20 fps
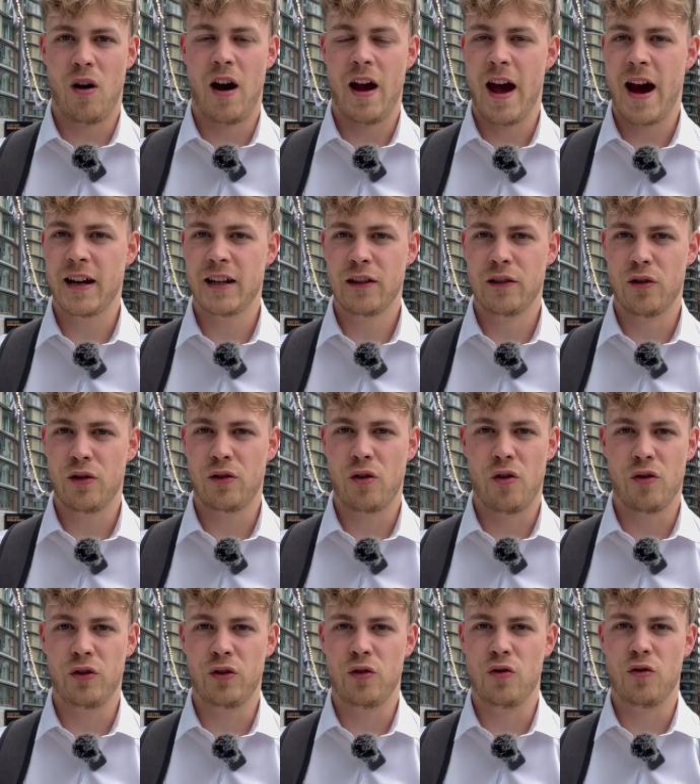I had a look
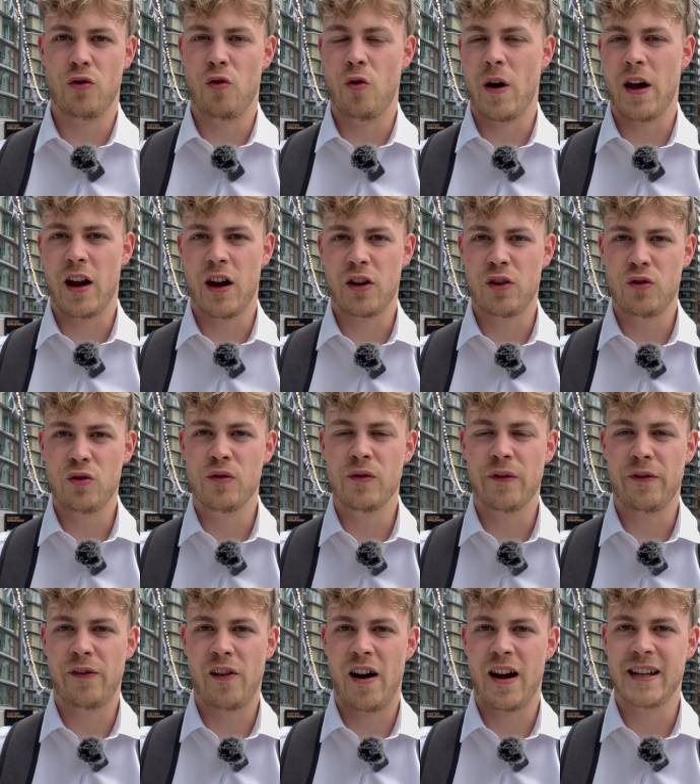on Google and I couldn't
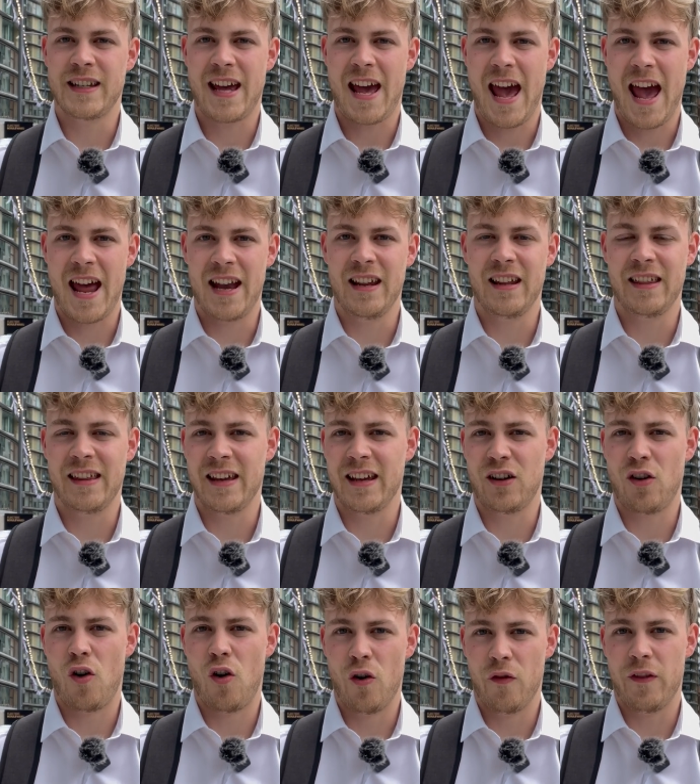find anything
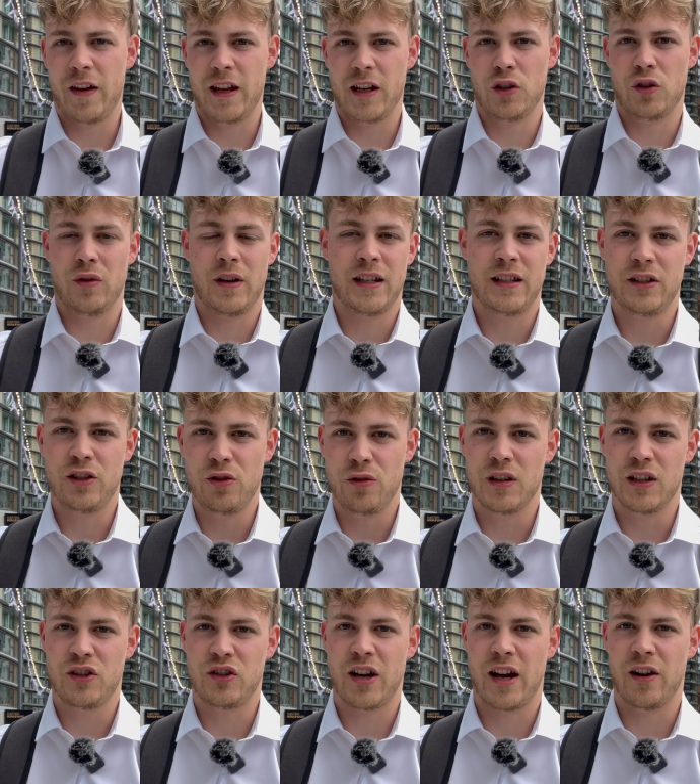of interest to
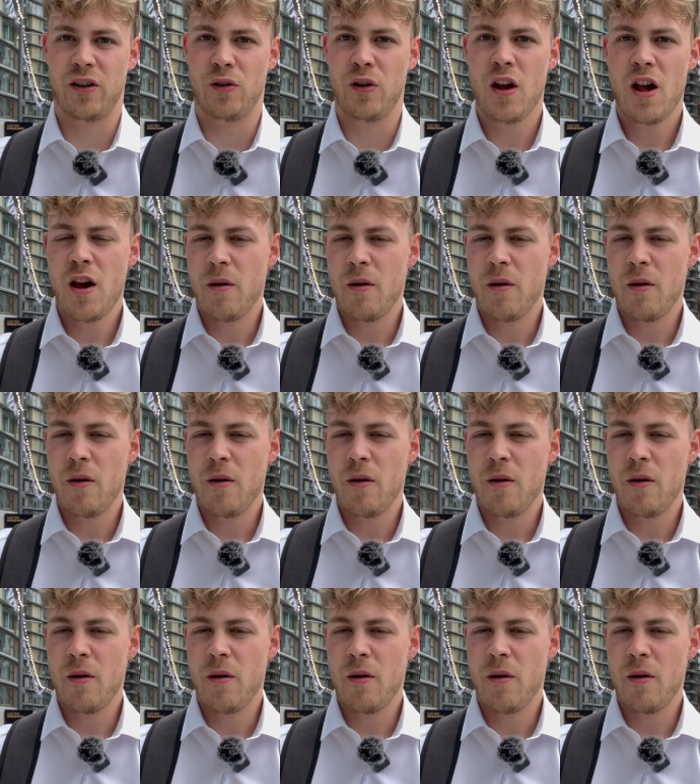this channel,